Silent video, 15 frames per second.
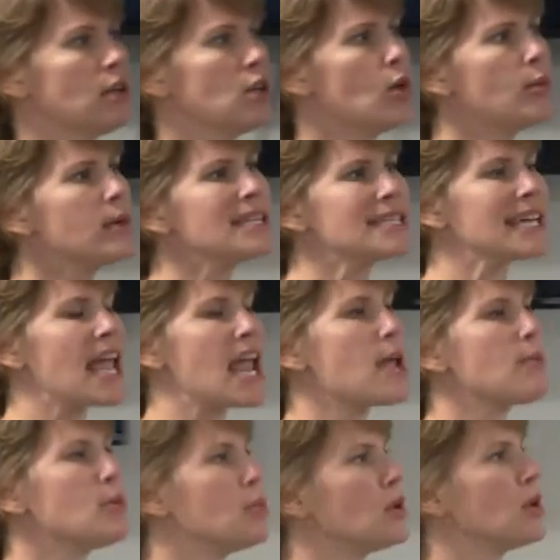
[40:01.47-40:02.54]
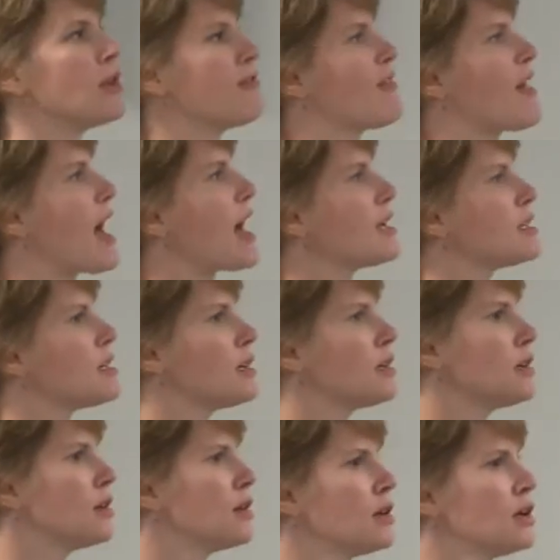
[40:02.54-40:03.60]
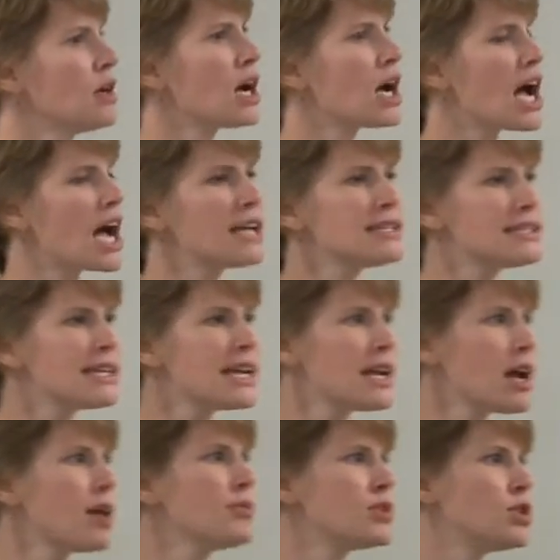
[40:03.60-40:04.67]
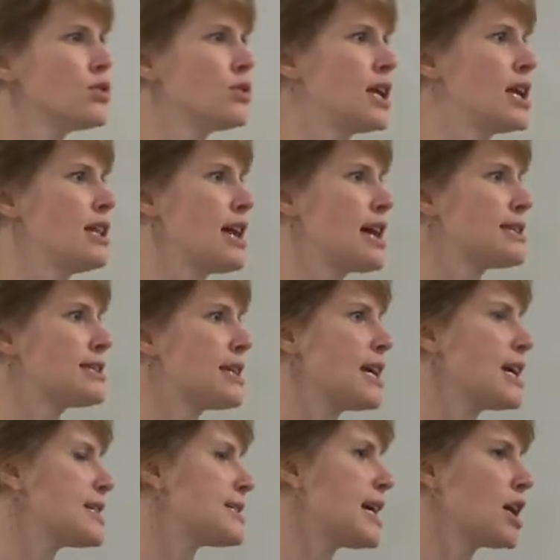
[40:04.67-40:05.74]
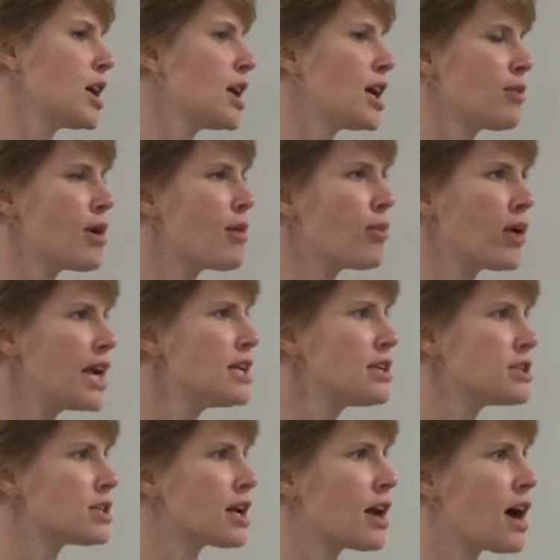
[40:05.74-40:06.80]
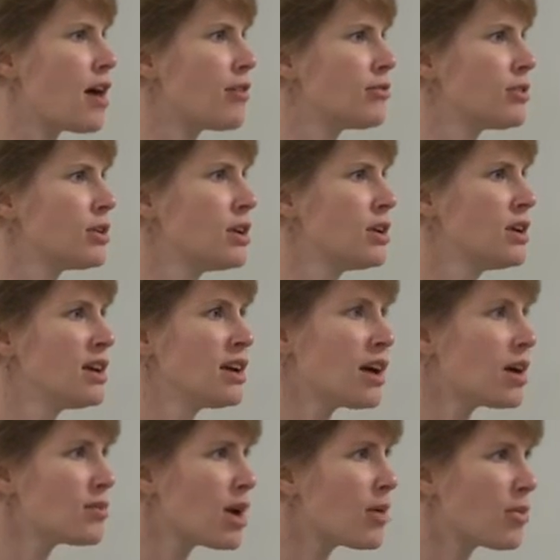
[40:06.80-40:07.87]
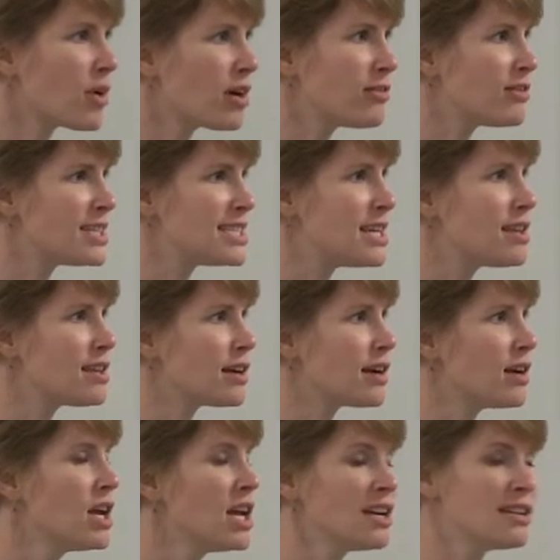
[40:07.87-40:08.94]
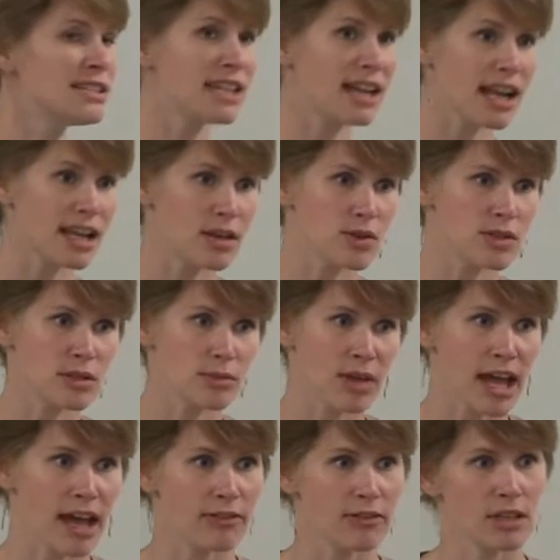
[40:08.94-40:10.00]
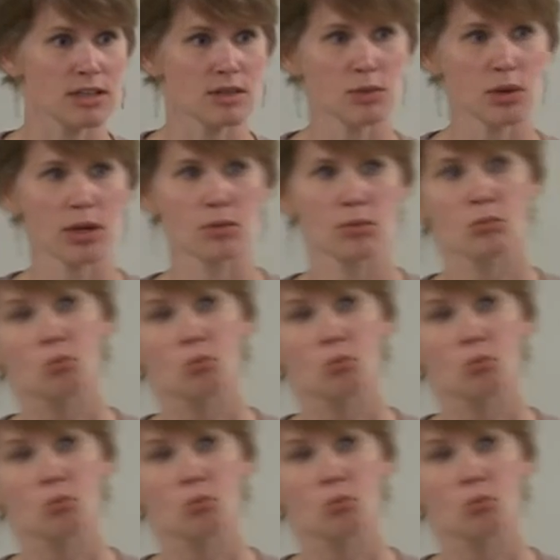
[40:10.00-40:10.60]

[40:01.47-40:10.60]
Nobody's capable of that. I stayed up too late last night because I couldn't get my brain to shut off. I'm not perfect either. Did I use some caffeine this morning?